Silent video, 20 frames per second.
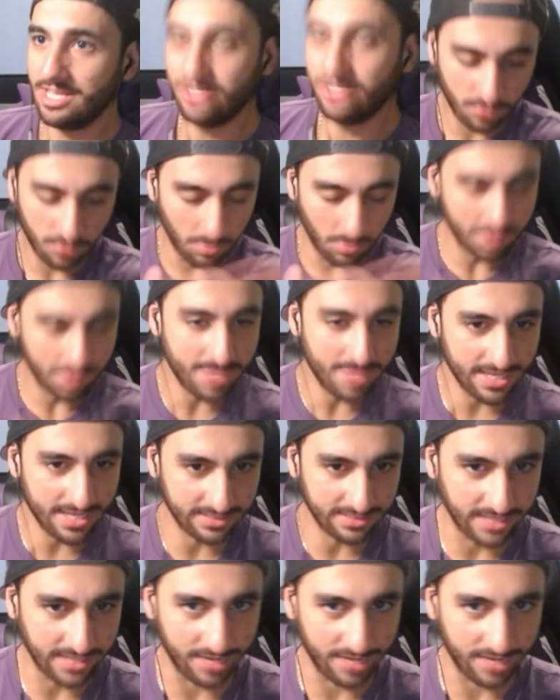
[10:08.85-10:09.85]
From what Mei
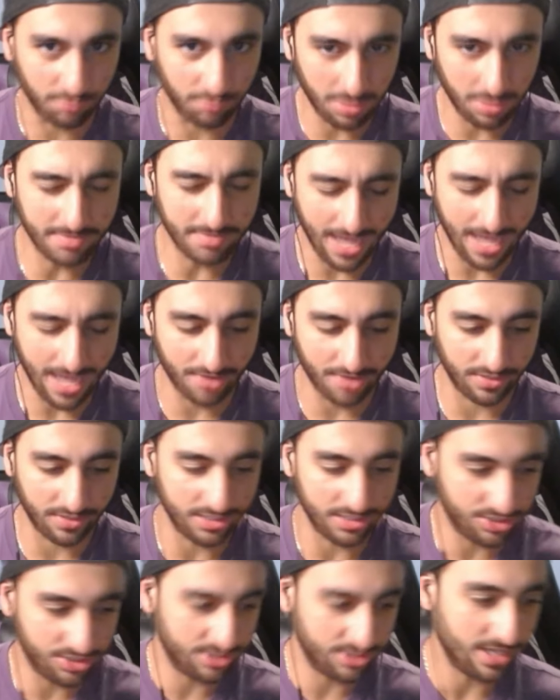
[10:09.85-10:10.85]
is saying, from what I'm gathering,
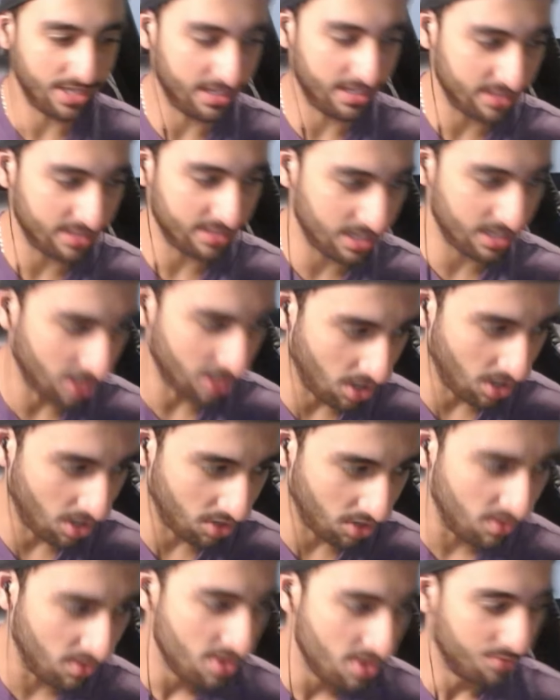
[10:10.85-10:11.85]
is she's saying,
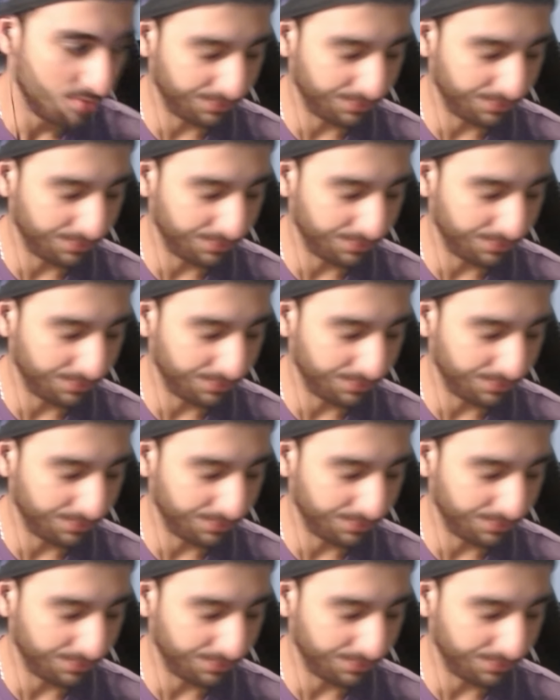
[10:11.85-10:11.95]
oh,